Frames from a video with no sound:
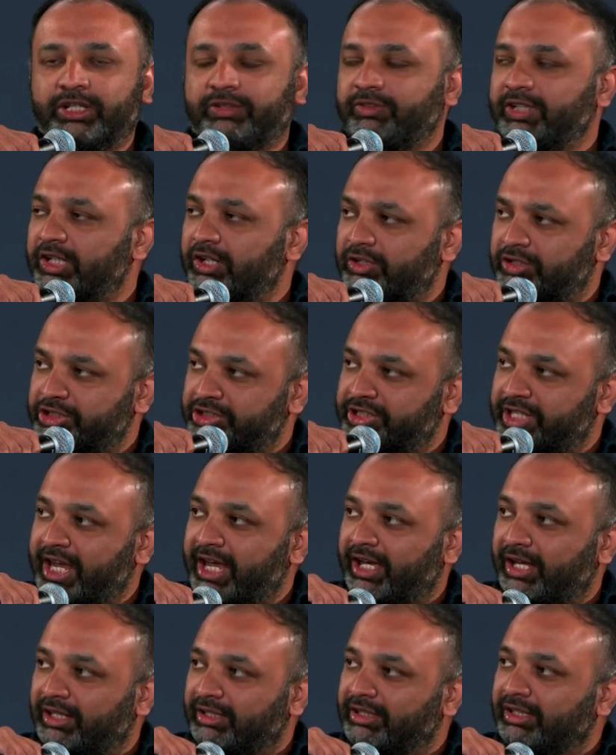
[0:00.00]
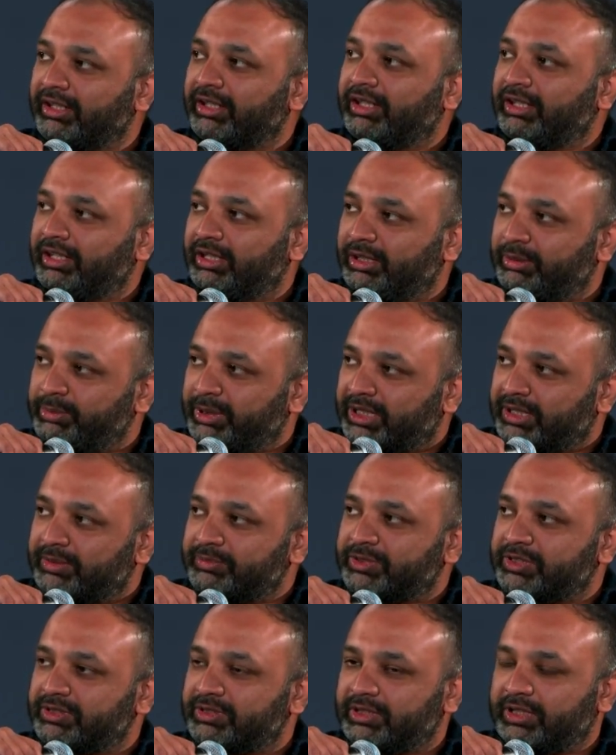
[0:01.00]
we understand, it
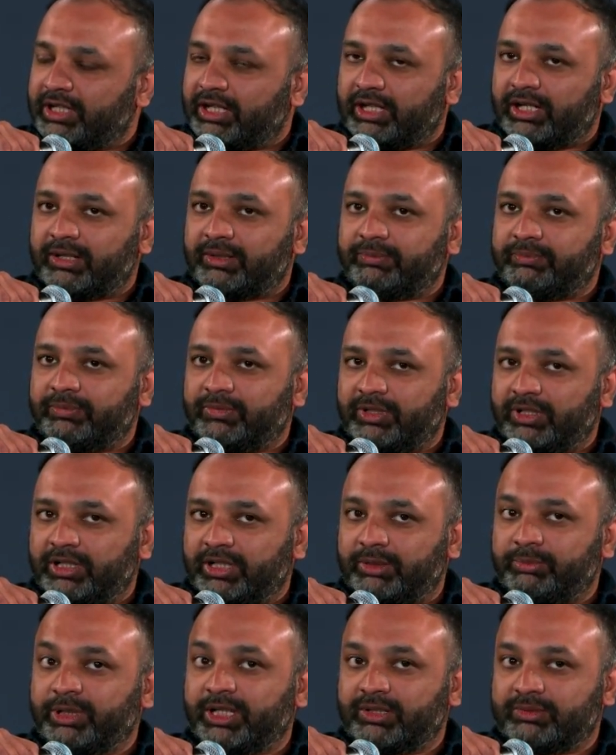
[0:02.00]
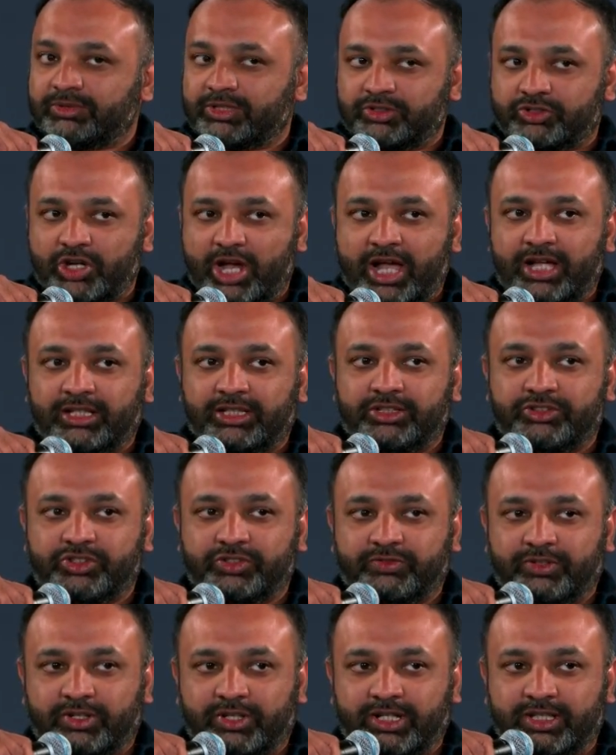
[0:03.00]
becomes a
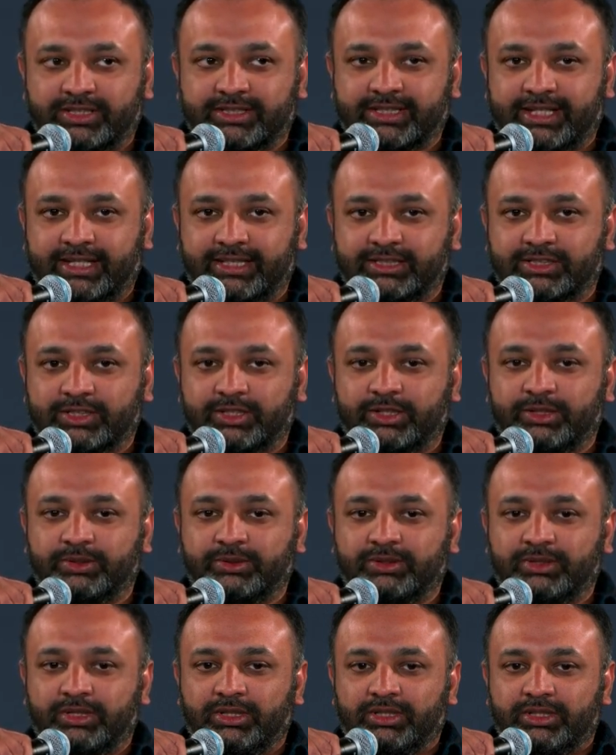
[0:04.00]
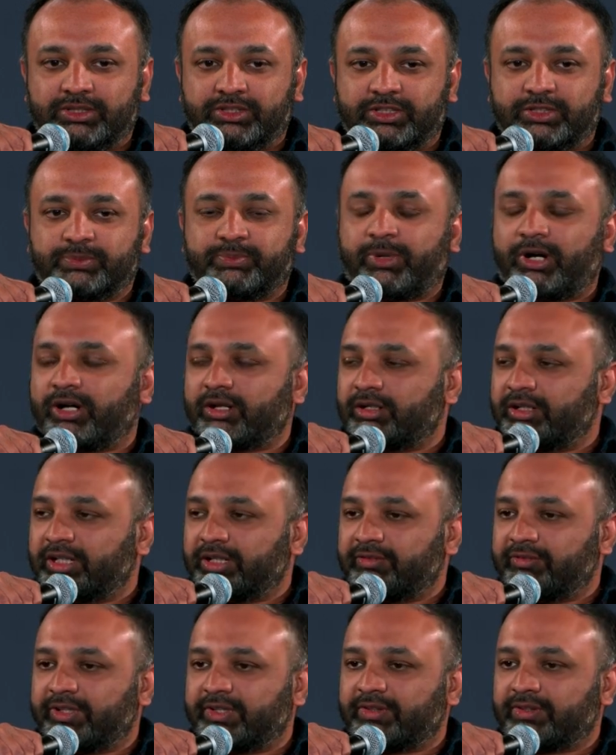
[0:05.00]
challenge for us. And so just
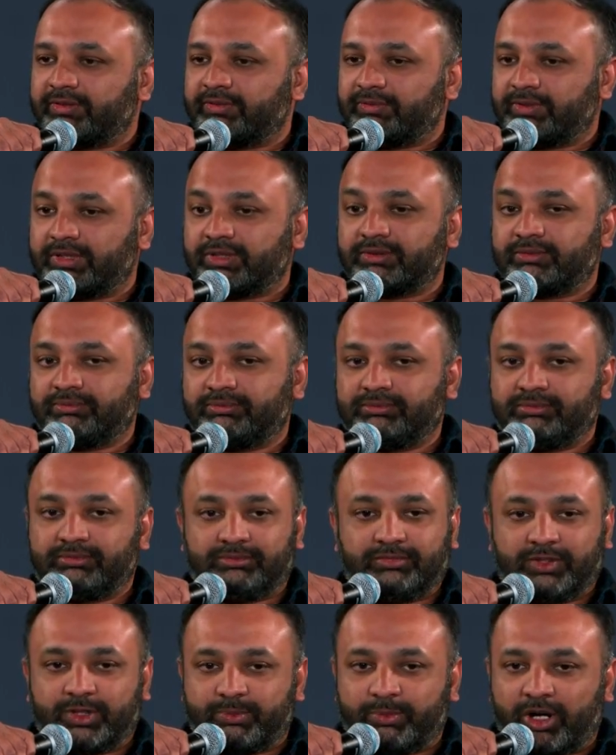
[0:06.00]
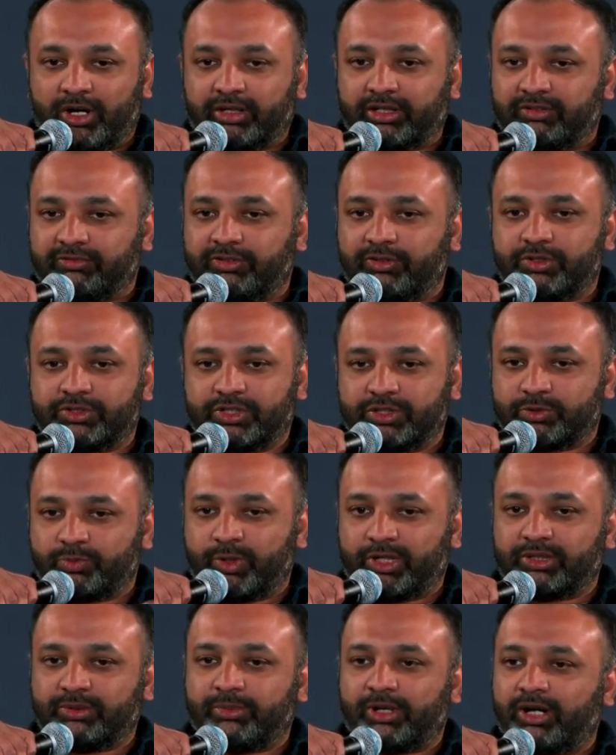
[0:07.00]
partnering with the market forces
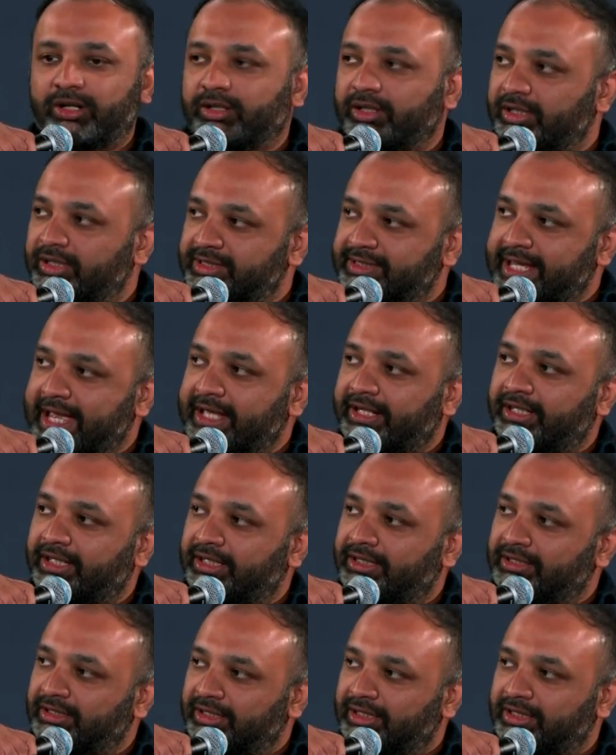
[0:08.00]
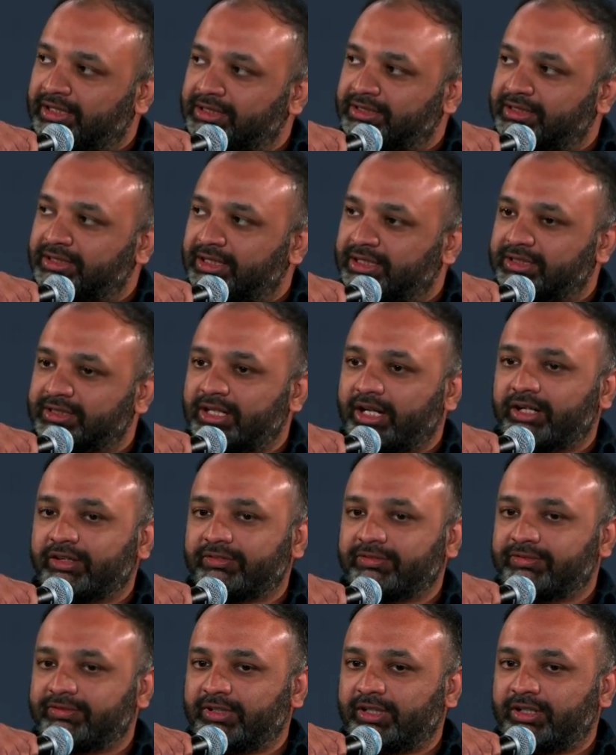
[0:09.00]
where the market is headed is kind
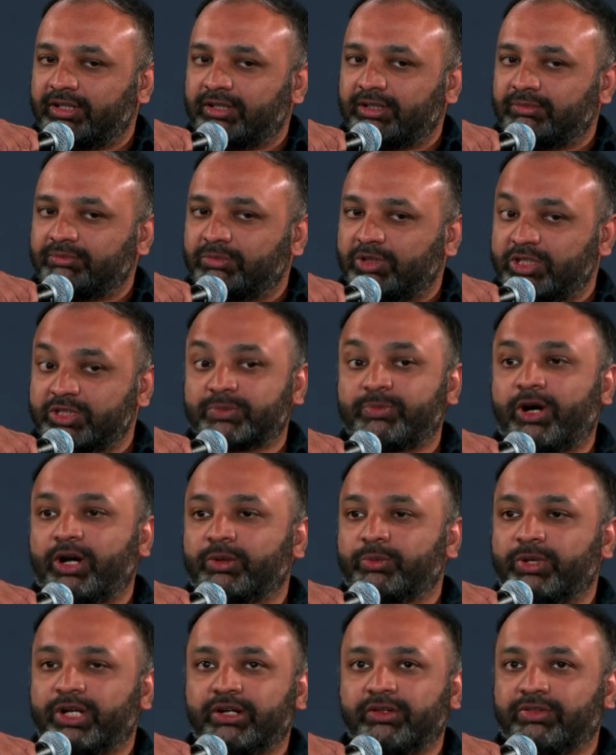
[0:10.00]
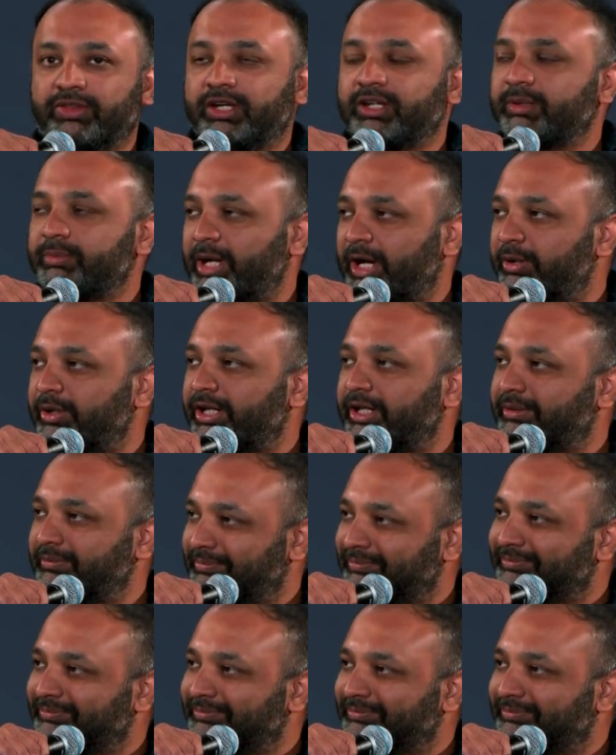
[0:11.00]
of a smart way to think about it.